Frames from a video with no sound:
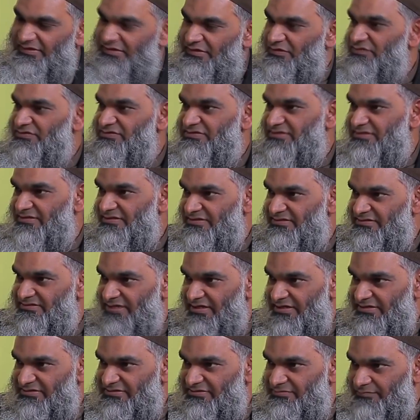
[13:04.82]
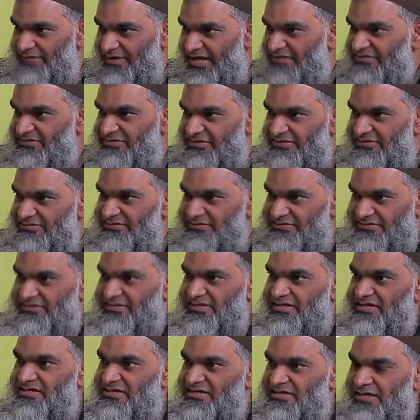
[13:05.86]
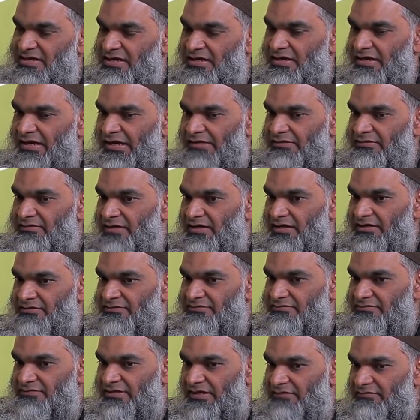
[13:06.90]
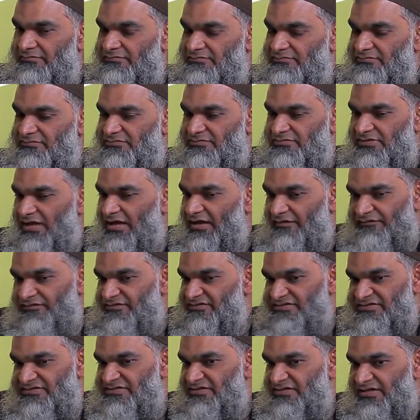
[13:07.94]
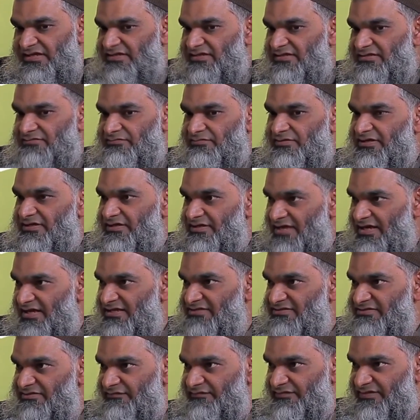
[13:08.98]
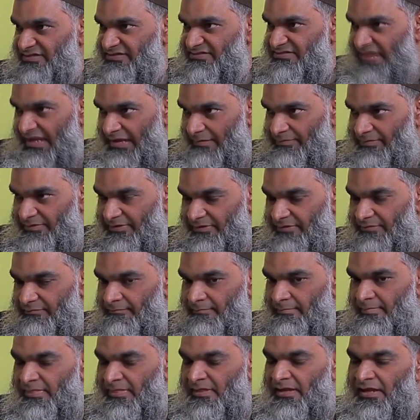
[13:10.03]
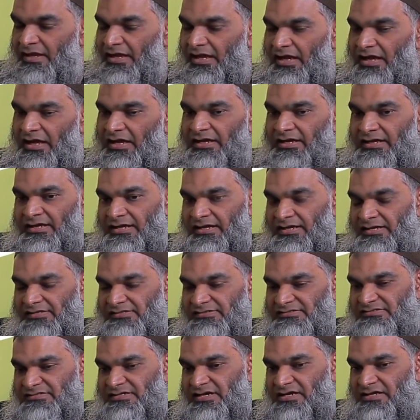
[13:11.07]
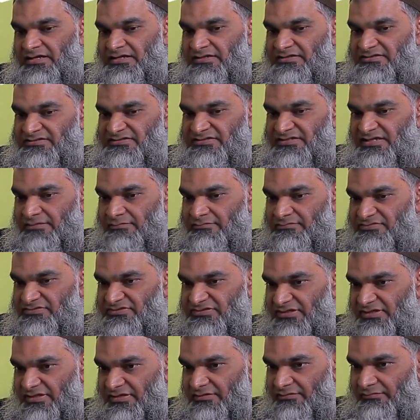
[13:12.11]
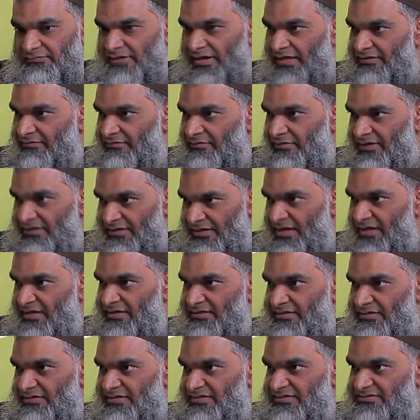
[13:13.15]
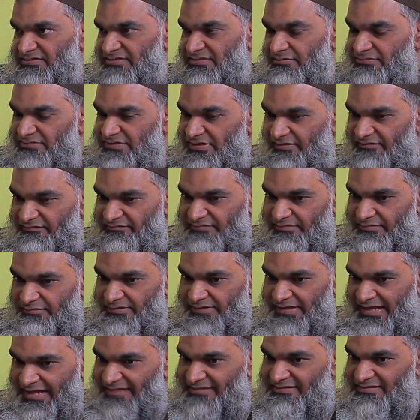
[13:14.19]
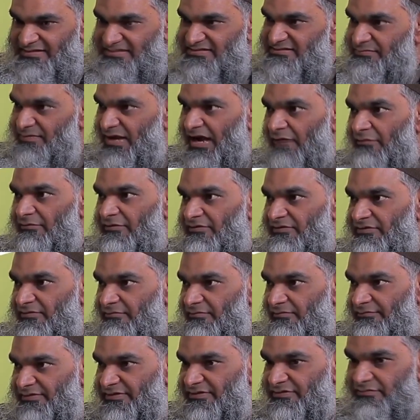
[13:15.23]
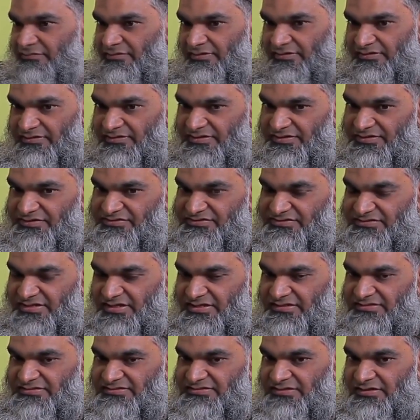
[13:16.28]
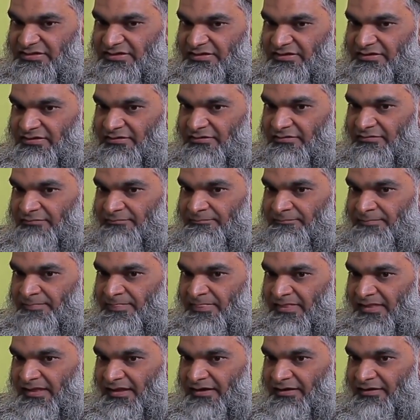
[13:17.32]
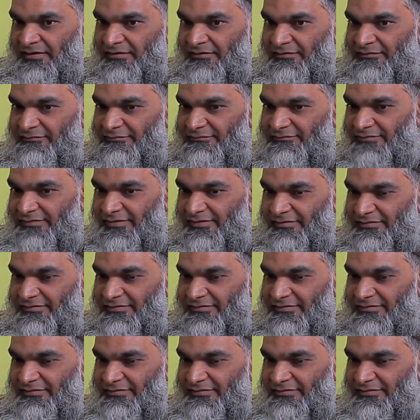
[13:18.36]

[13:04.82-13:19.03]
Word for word: in using such magic today? I, I, I I haven't seen any real case of this happening, uh, and uh, it seems uh, rather unlikely. It seems that if people had this power, they would be doing things that uh, are uh,